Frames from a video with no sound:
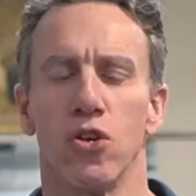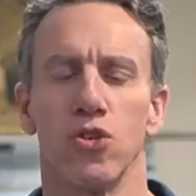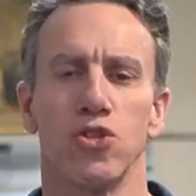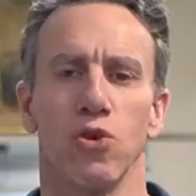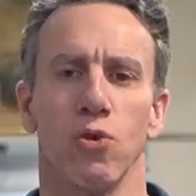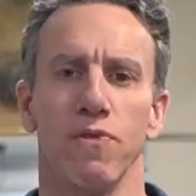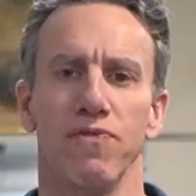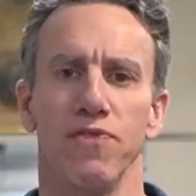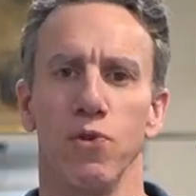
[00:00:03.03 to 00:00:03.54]

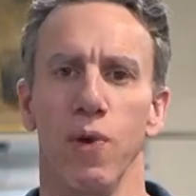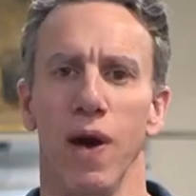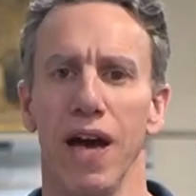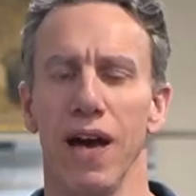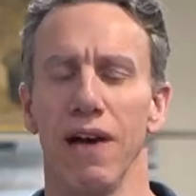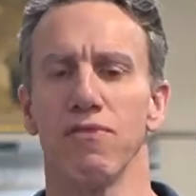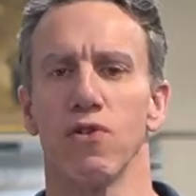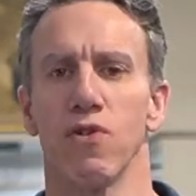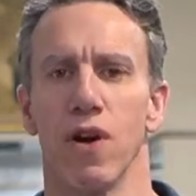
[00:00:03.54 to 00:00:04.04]
So if you
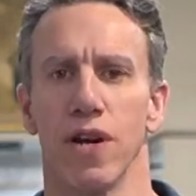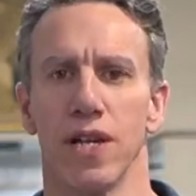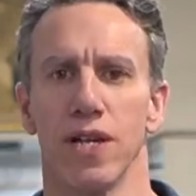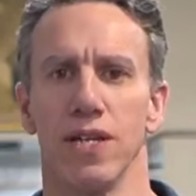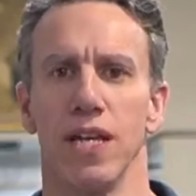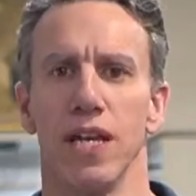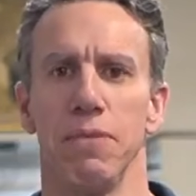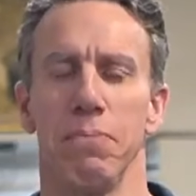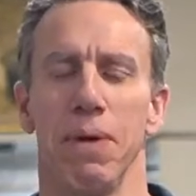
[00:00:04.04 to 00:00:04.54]
have
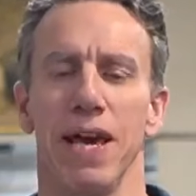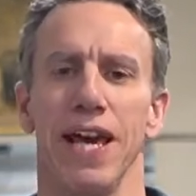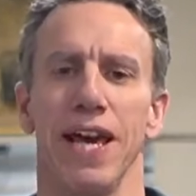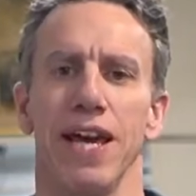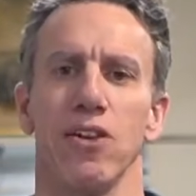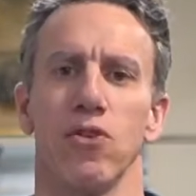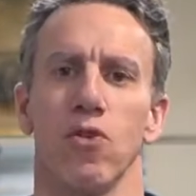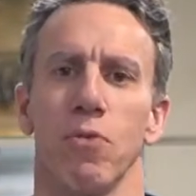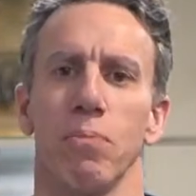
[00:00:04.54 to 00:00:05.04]
chronic knee
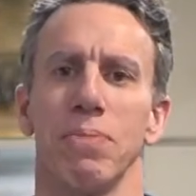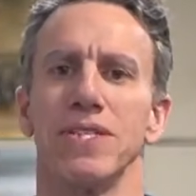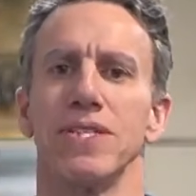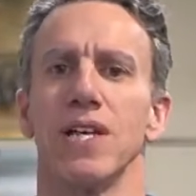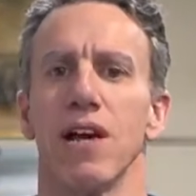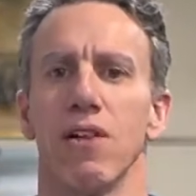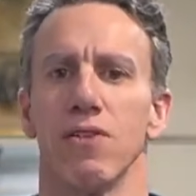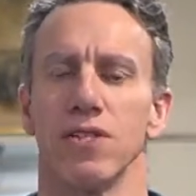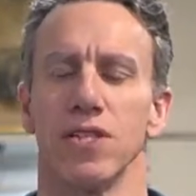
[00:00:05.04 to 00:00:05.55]
pain or
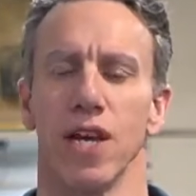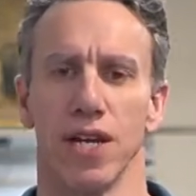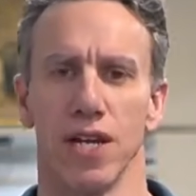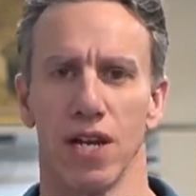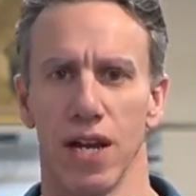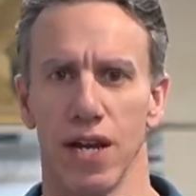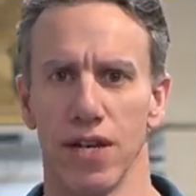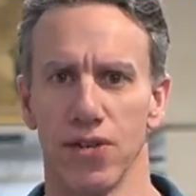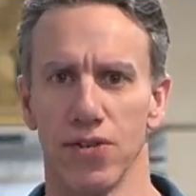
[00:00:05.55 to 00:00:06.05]
patellar
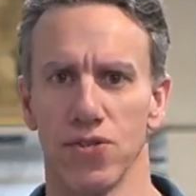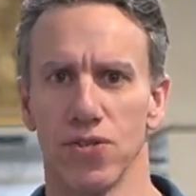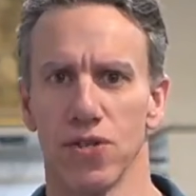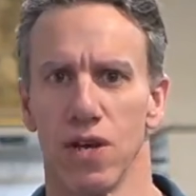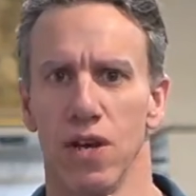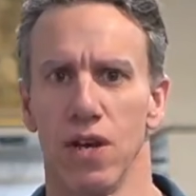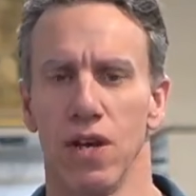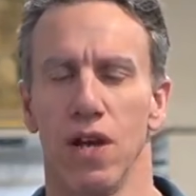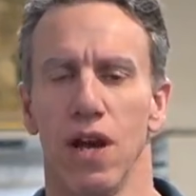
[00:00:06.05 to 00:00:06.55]
tendonitis,
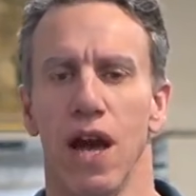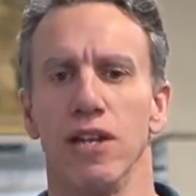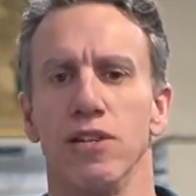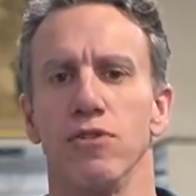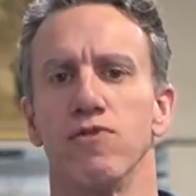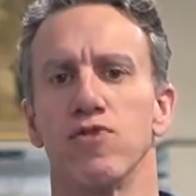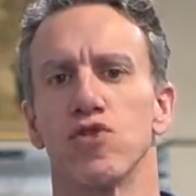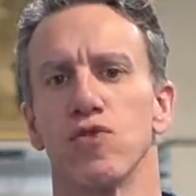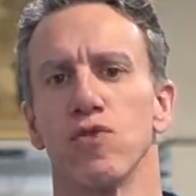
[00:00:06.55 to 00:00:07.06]
and
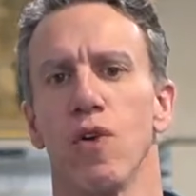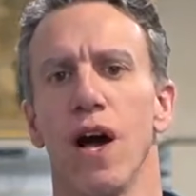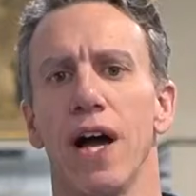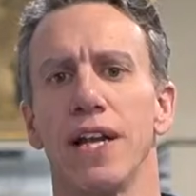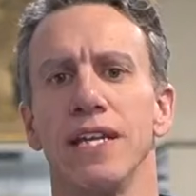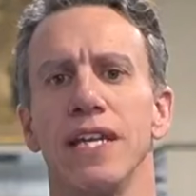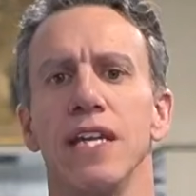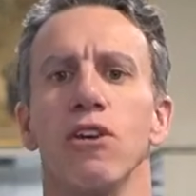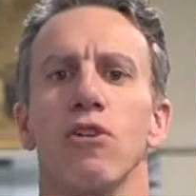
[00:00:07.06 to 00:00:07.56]
you've
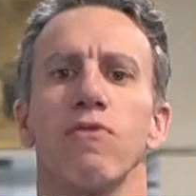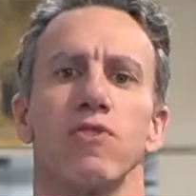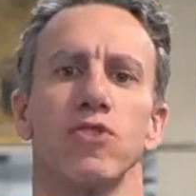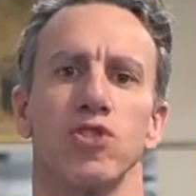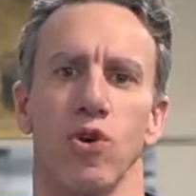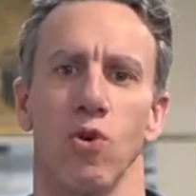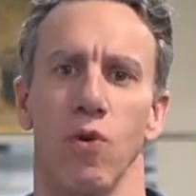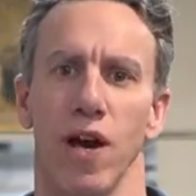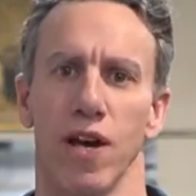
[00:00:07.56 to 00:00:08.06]
tried knee over
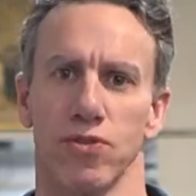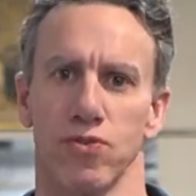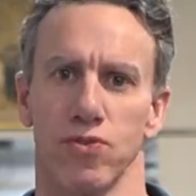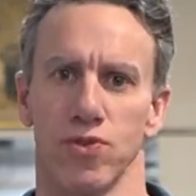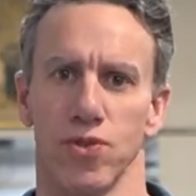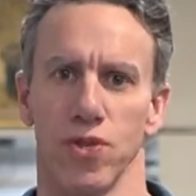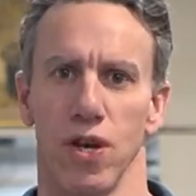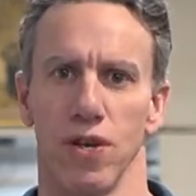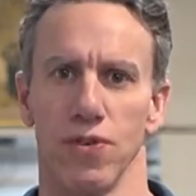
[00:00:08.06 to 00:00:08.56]
toe
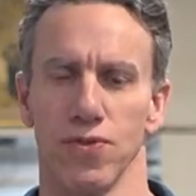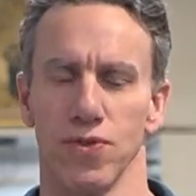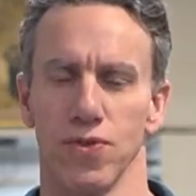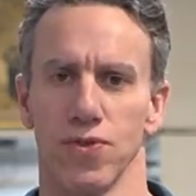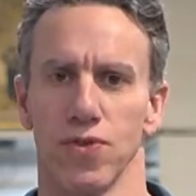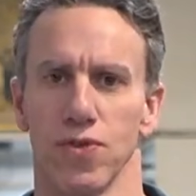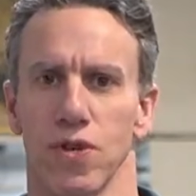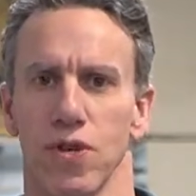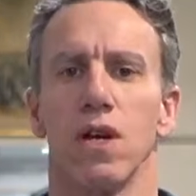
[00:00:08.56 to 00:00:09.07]

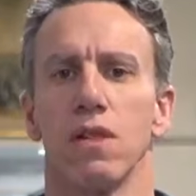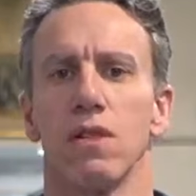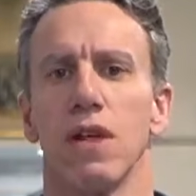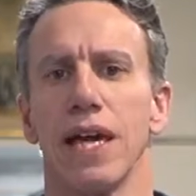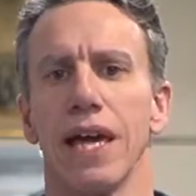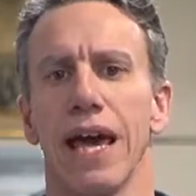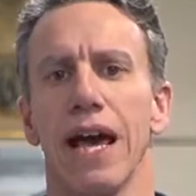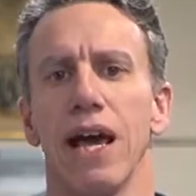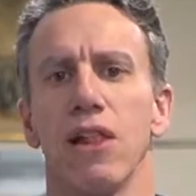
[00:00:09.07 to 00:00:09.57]
exercises,
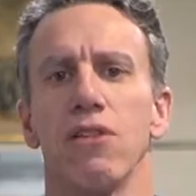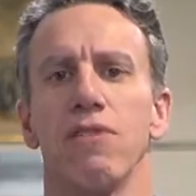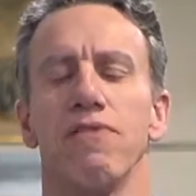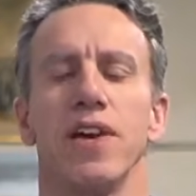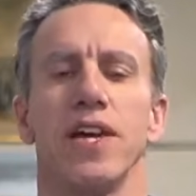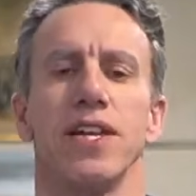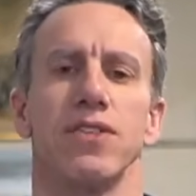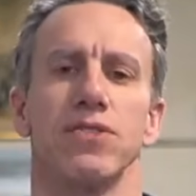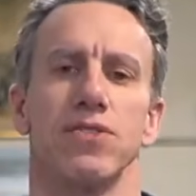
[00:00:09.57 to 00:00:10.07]
like
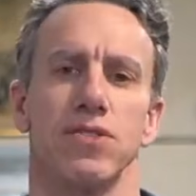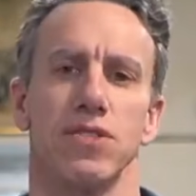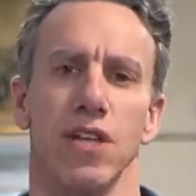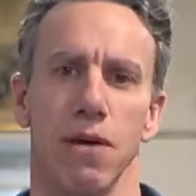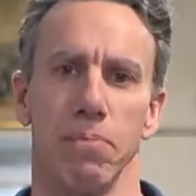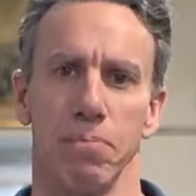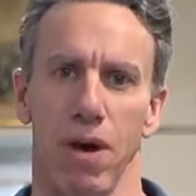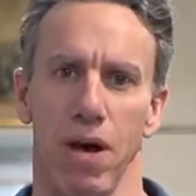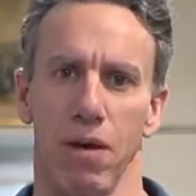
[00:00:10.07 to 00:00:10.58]
elevated
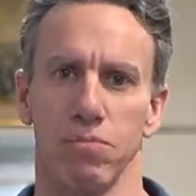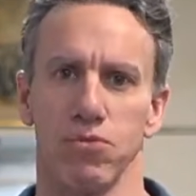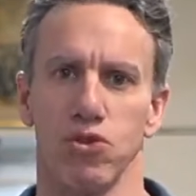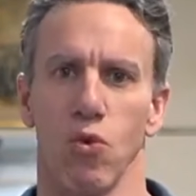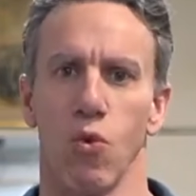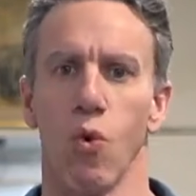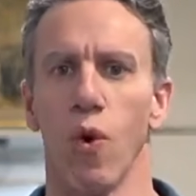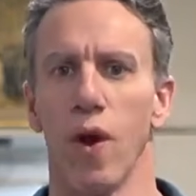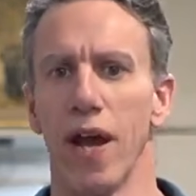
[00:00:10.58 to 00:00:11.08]

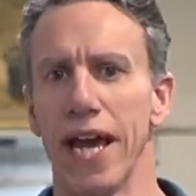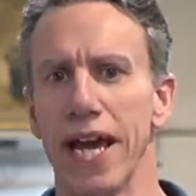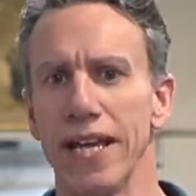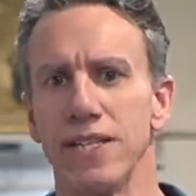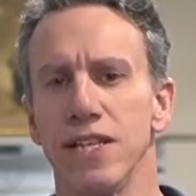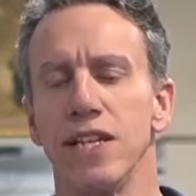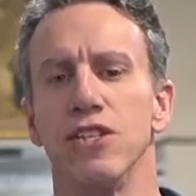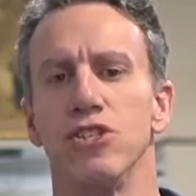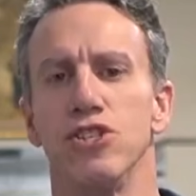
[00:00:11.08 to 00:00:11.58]
step-ups or
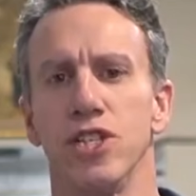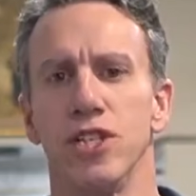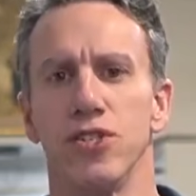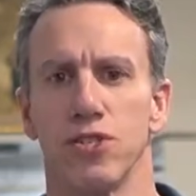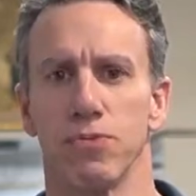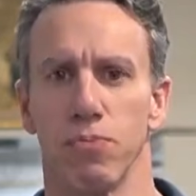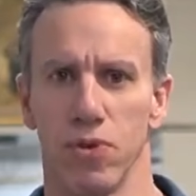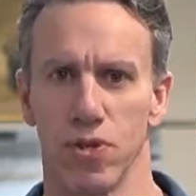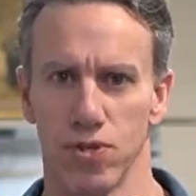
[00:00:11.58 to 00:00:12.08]
ATG
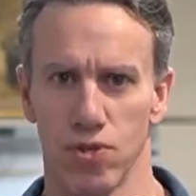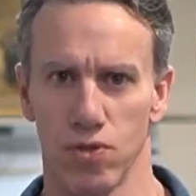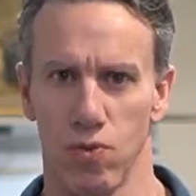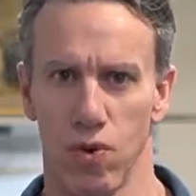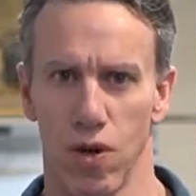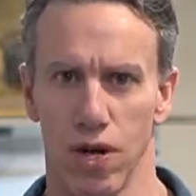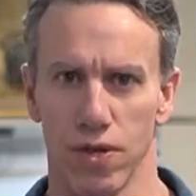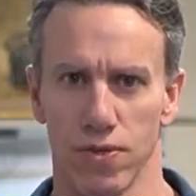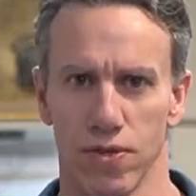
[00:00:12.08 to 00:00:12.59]
split
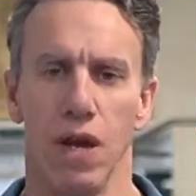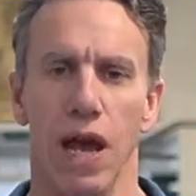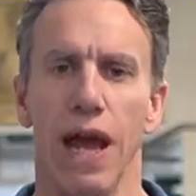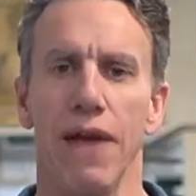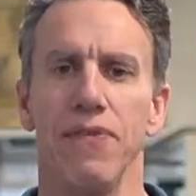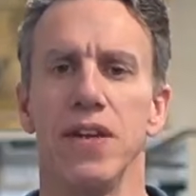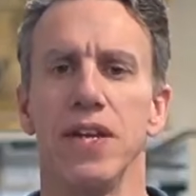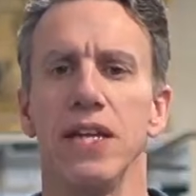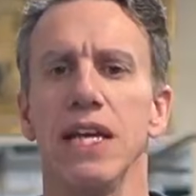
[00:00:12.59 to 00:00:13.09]
squats,
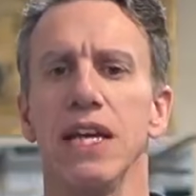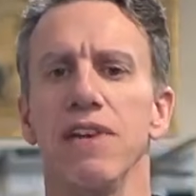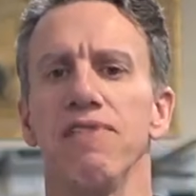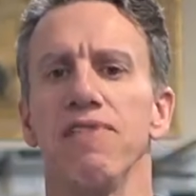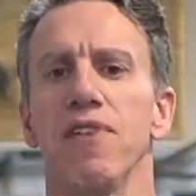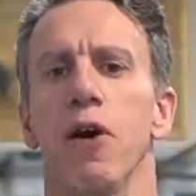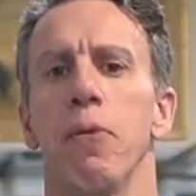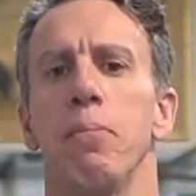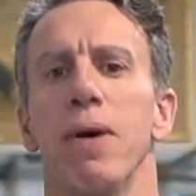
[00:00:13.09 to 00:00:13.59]
and the knee
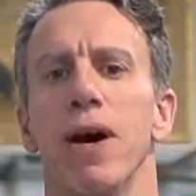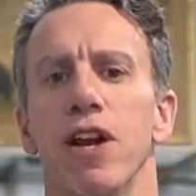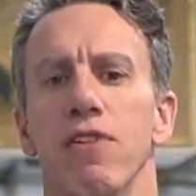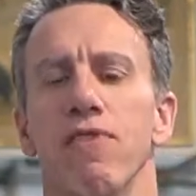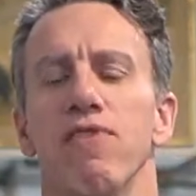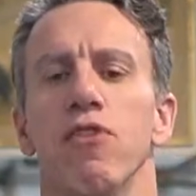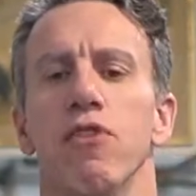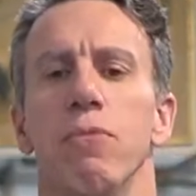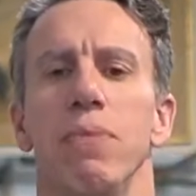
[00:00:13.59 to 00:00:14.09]
felt
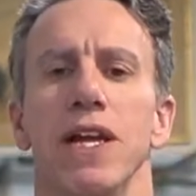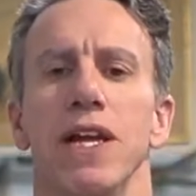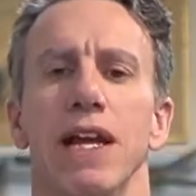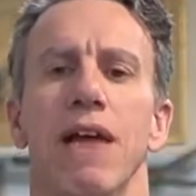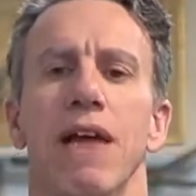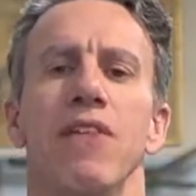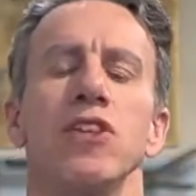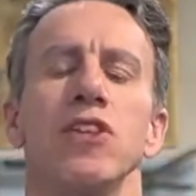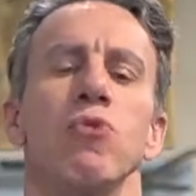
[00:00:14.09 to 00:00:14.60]
better for a
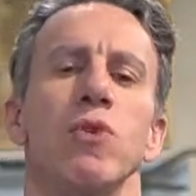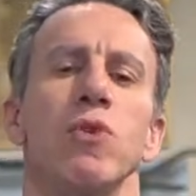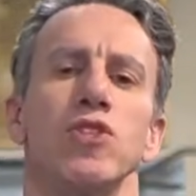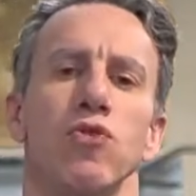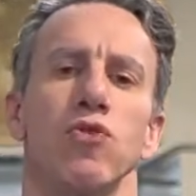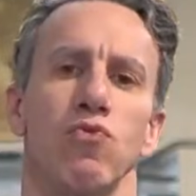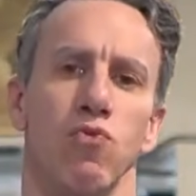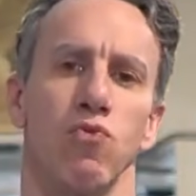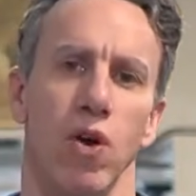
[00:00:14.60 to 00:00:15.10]
bit, and then you
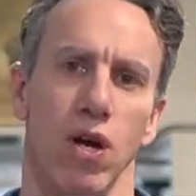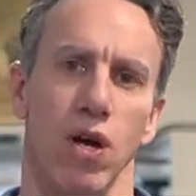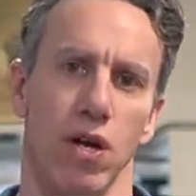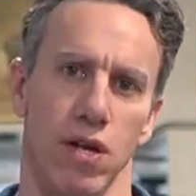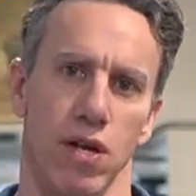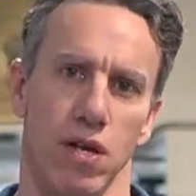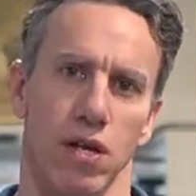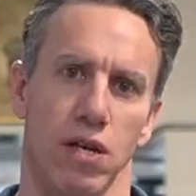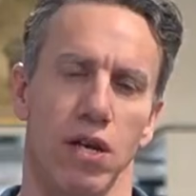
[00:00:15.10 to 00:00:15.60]
went to
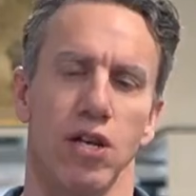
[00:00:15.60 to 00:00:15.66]
run,